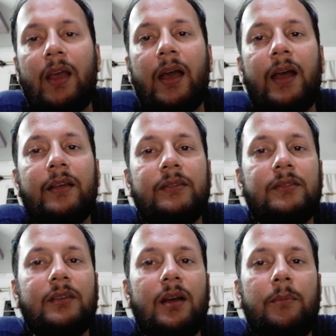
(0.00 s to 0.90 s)

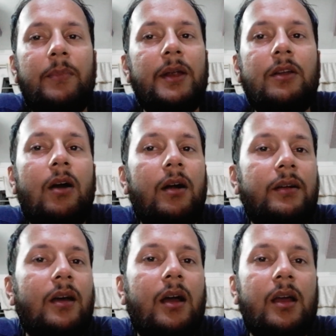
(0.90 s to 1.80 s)
as uh, Midgard
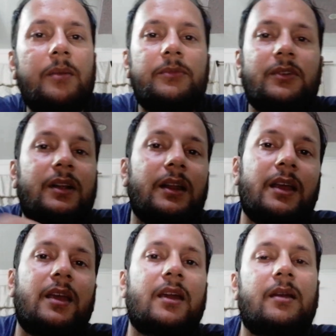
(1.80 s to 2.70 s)
Times
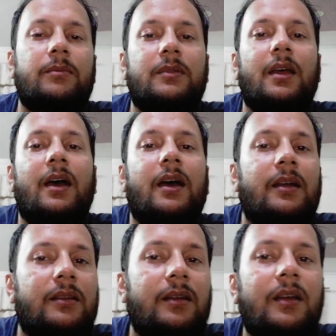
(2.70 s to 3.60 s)
claimed that